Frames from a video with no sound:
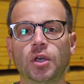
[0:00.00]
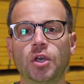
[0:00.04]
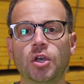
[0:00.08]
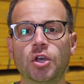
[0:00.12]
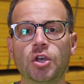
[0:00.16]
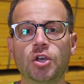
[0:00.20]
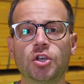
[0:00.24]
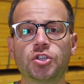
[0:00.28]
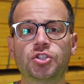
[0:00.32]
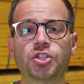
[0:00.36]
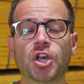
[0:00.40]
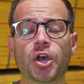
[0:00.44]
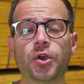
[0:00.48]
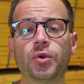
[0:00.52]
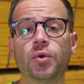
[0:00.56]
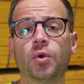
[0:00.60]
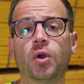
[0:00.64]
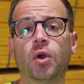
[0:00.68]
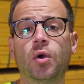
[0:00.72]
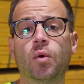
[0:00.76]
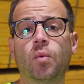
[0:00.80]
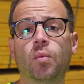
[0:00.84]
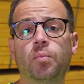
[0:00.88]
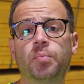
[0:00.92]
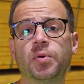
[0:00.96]
So
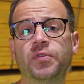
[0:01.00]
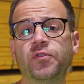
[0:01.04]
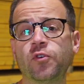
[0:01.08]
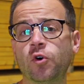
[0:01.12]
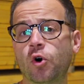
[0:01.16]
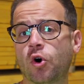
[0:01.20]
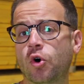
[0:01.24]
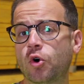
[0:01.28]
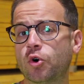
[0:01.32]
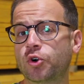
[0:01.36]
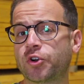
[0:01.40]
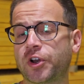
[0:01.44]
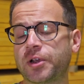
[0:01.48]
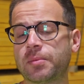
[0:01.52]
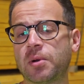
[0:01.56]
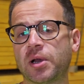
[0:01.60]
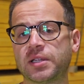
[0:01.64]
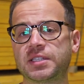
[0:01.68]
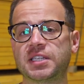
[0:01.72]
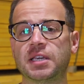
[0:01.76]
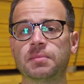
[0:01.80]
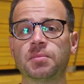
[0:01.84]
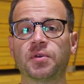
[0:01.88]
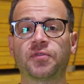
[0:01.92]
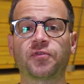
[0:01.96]
before ordering my
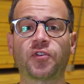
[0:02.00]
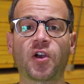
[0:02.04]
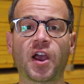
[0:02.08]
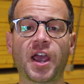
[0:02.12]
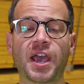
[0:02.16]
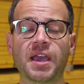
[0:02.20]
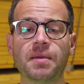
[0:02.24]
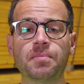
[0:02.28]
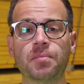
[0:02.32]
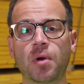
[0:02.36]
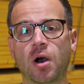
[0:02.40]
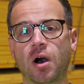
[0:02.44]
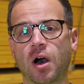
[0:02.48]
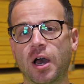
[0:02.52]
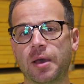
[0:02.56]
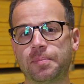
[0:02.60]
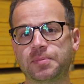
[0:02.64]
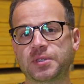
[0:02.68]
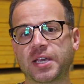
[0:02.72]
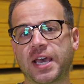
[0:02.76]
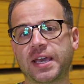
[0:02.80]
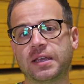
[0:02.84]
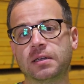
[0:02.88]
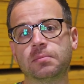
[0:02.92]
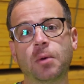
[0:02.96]
timber frame, I
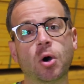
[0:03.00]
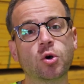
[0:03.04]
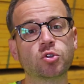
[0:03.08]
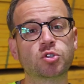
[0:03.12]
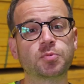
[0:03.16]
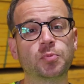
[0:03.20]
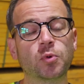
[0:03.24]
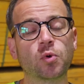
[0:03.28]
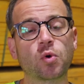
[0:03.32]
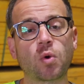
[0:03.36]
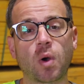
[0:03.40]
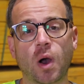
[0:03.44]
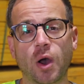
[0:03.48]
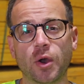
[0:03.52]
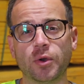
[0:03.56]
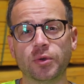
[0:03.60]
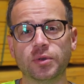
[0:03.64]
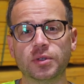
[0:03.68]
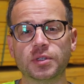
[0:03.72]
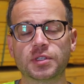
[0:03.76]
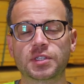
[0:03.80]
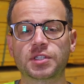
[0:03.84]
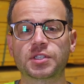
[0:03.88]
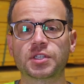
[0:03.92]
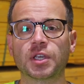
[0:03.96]
obtained multiple
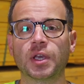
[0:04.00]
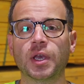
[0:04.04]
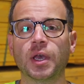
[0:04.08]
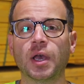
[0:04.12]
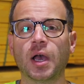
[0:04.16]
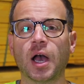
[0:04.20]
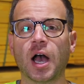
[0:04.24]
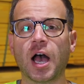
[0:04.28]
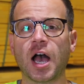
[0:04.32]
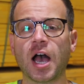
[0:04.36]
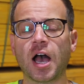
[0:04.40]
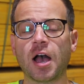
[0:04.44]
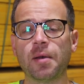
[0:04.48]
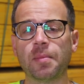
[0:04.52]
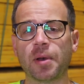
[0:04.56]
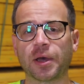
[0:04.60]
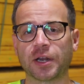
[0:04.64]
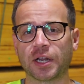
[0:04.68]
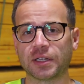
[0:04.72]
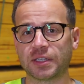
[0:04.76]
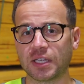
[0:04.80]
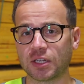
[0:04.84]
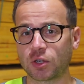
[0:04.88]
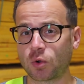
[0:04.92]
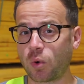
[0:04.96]
quotes and I
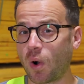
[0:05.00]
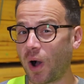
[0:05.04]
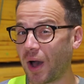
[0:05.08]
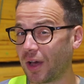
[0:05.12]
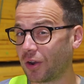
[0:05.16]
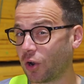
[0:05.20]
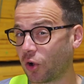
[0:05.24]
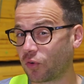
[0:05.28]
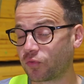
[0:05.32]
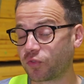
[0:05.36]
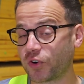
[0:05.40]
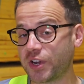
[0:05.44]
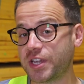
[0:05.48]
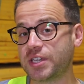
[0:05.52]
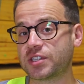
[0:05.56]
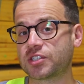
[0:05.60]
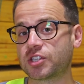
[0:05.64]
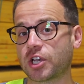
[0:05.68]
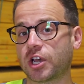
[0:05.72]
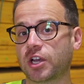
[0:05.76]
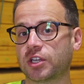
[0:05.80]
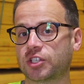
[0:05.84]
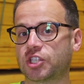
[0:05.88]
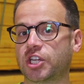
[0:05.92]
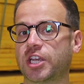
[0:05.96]
did quite a lot of
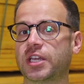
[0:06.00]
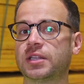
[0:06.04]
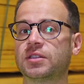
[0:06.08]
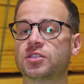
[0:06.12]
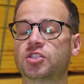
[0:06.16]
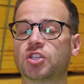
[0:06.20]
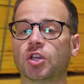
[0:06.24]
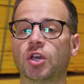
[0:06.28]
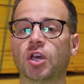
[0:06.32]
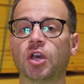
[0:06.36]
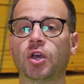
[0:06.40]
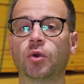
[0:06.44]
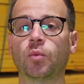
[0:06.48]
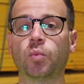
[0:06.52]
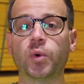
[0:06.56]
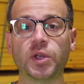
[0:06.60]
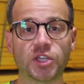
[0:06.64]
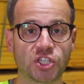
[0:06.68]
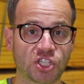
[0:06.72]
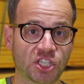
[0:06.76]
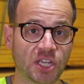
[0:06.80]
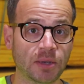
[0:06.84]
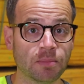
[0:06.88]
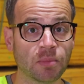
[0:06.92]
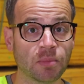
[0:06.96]
research into which timber